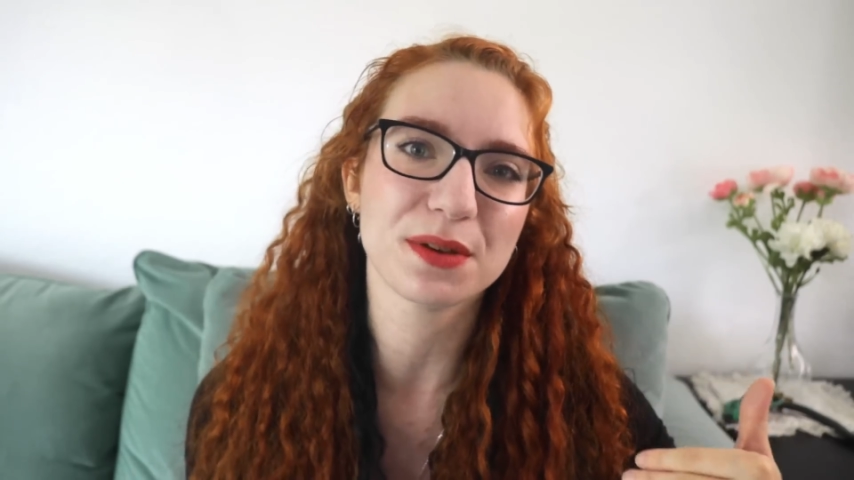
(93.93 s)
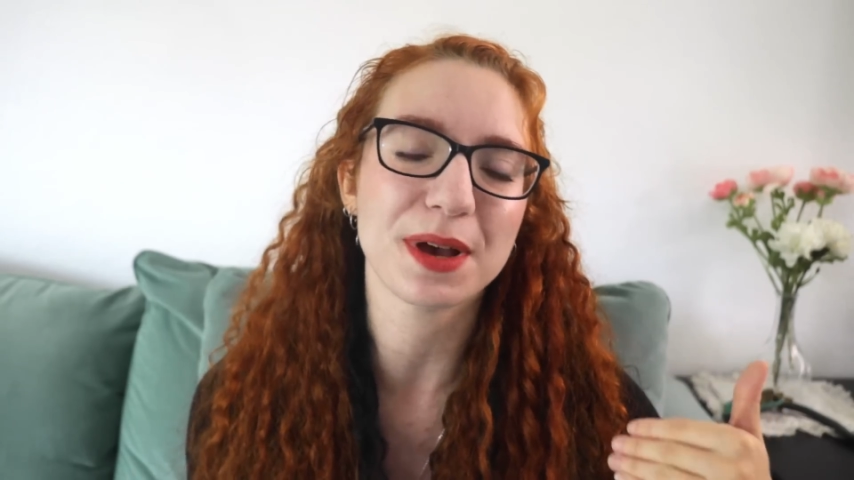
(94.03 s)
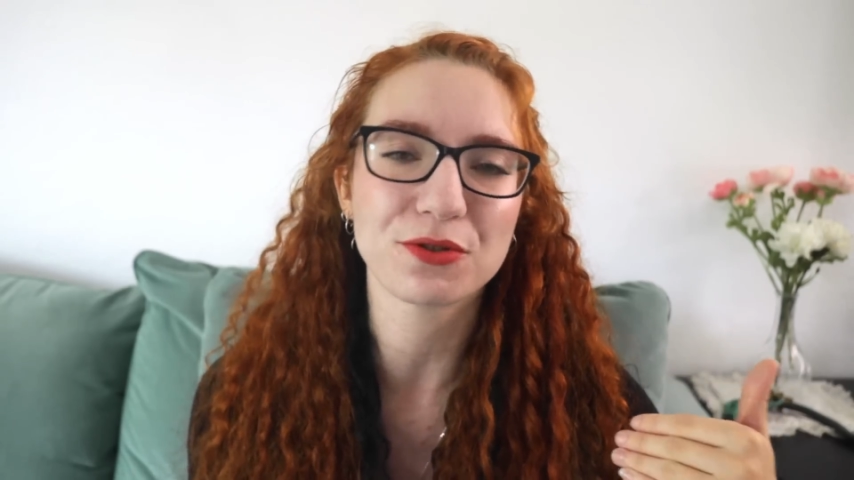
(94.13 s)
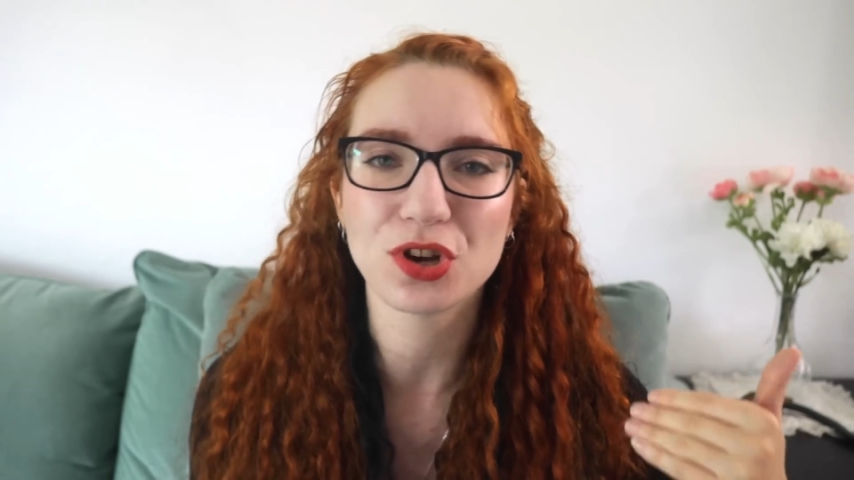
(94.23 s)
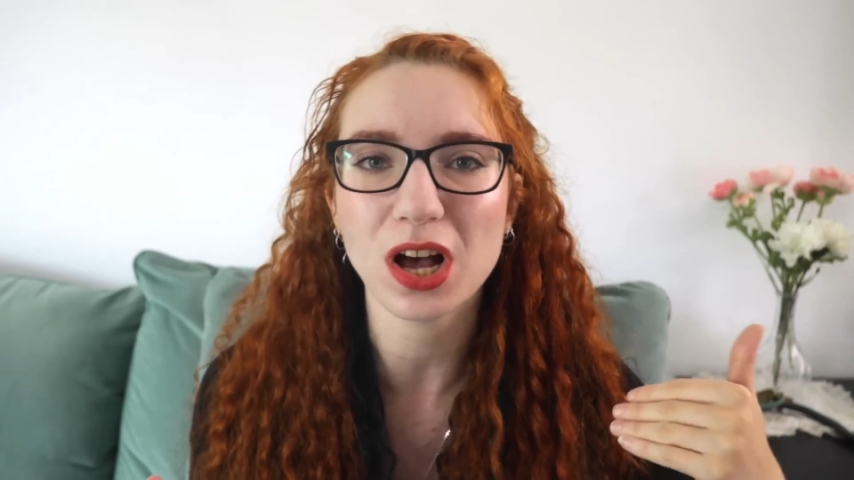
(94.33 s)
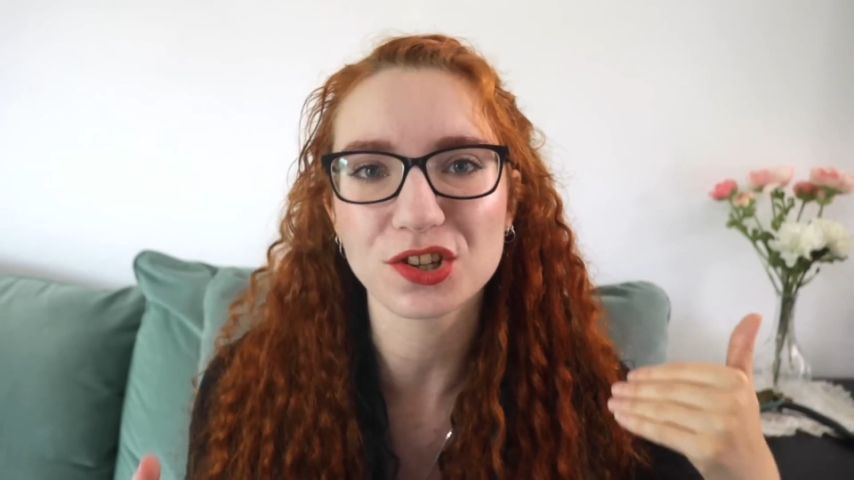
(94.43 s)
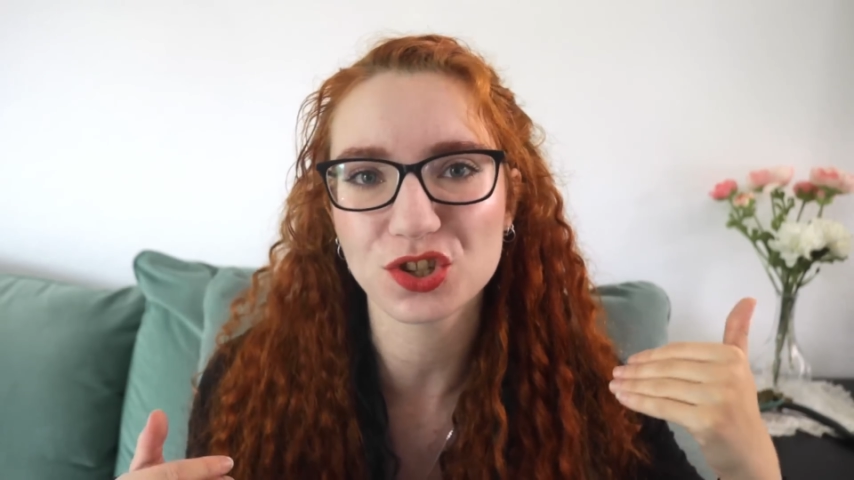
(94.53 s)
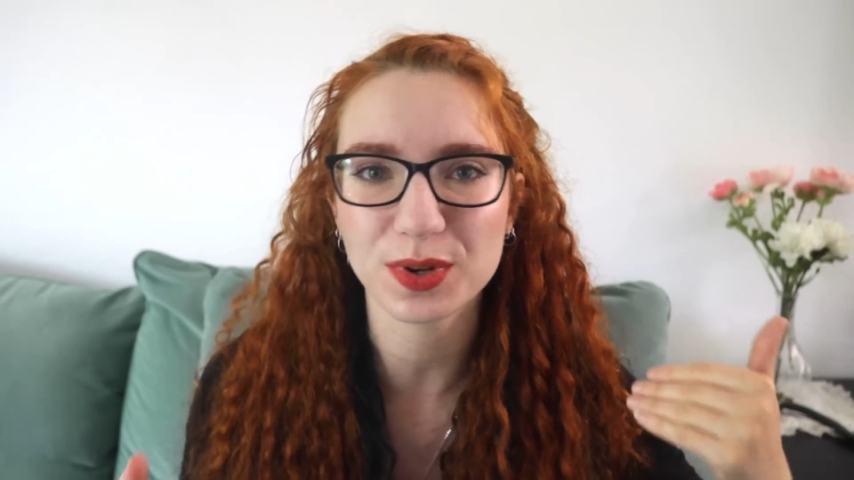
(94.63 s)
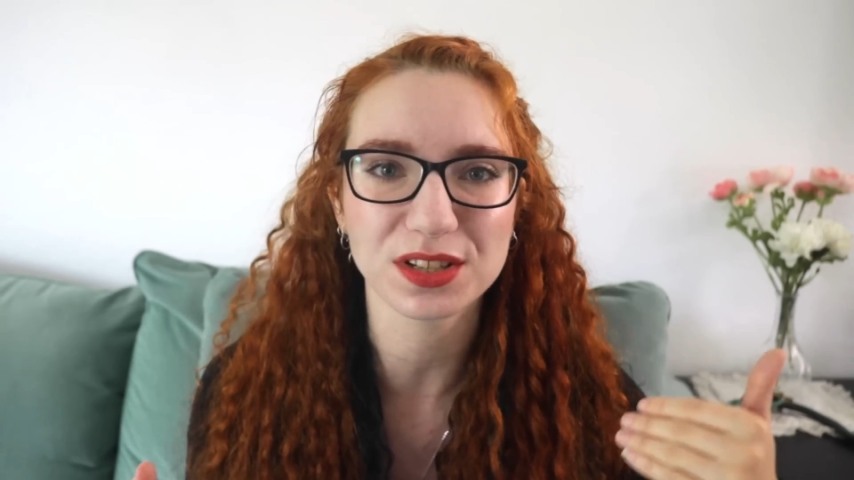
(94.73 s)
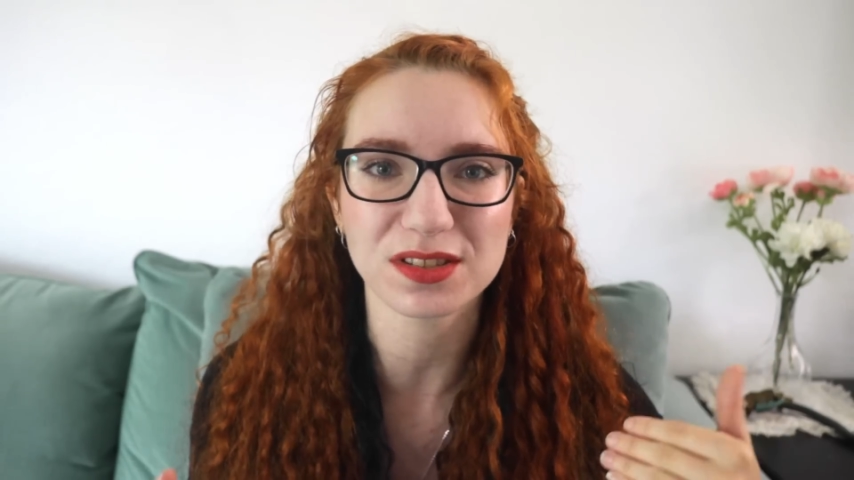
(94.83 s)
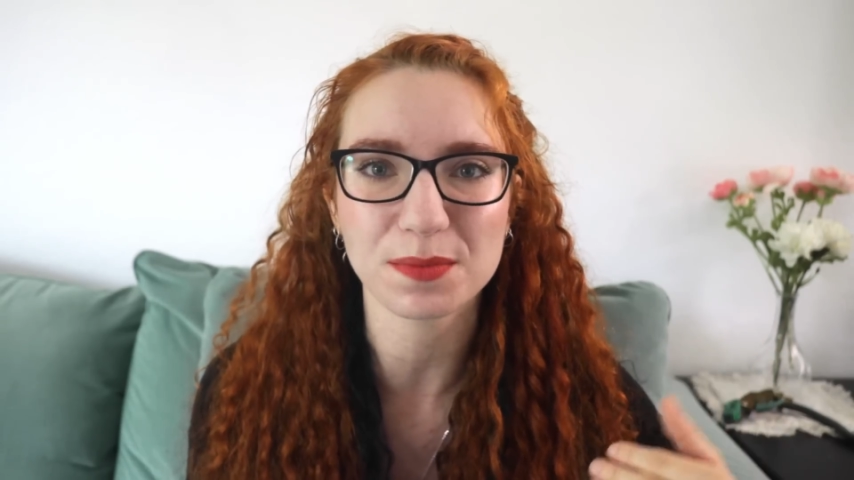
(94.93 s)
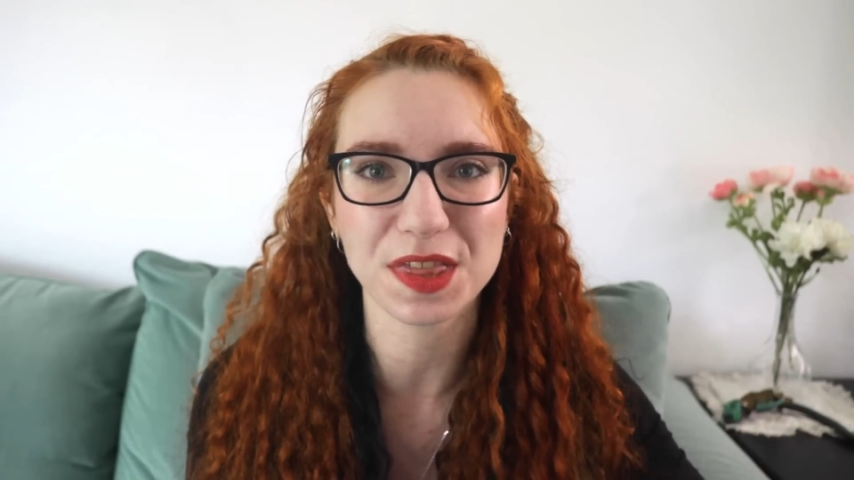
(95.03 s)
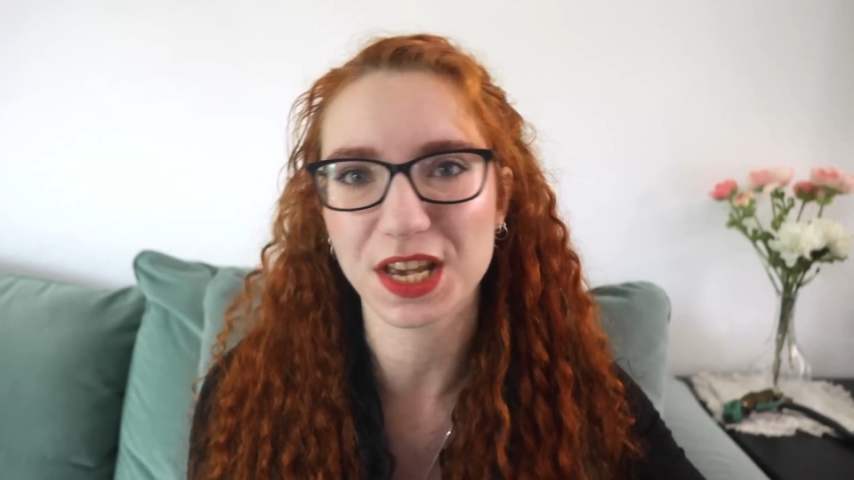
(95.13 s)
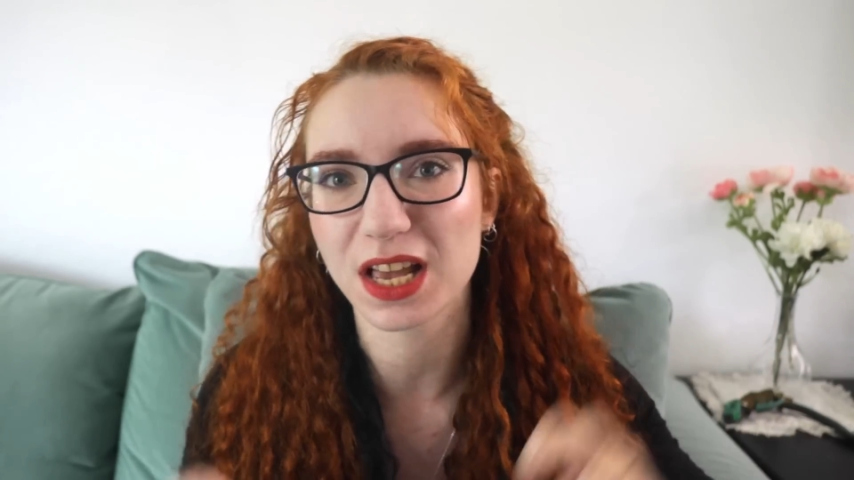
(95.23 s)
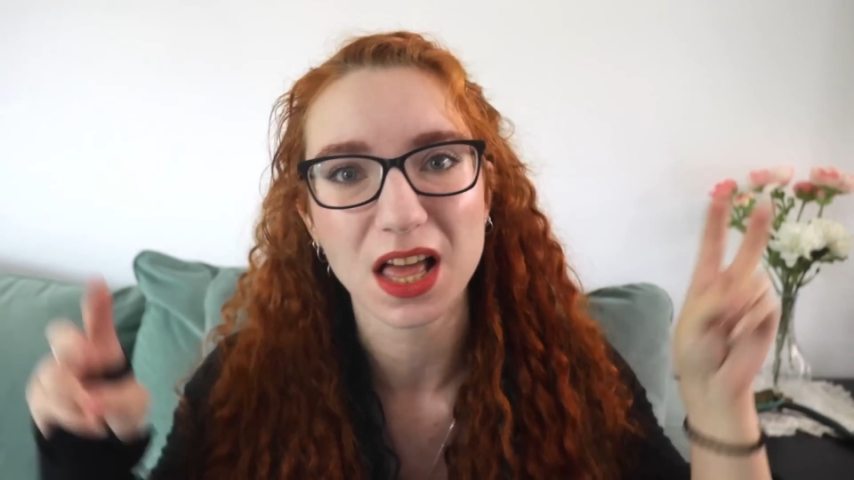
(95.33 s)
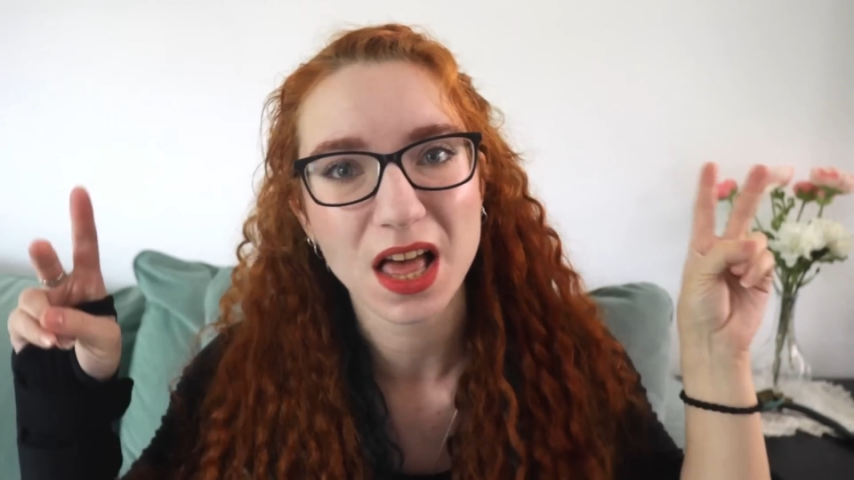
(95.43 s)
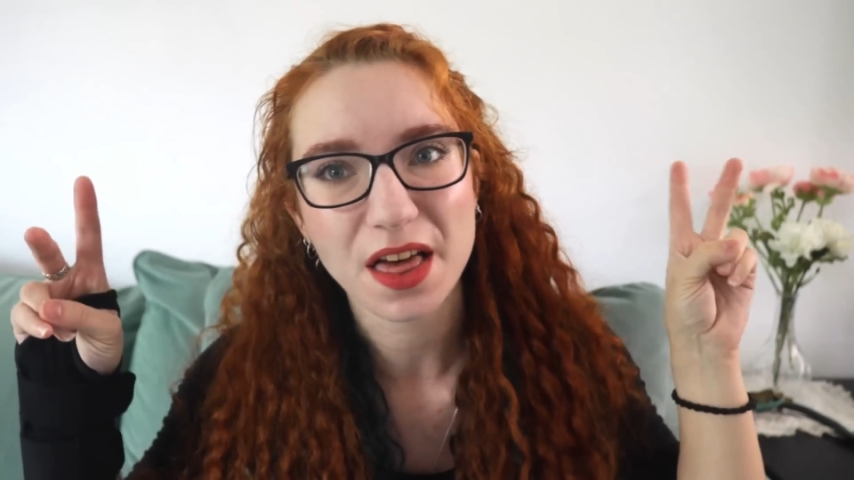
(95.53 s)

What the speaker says: about not doing something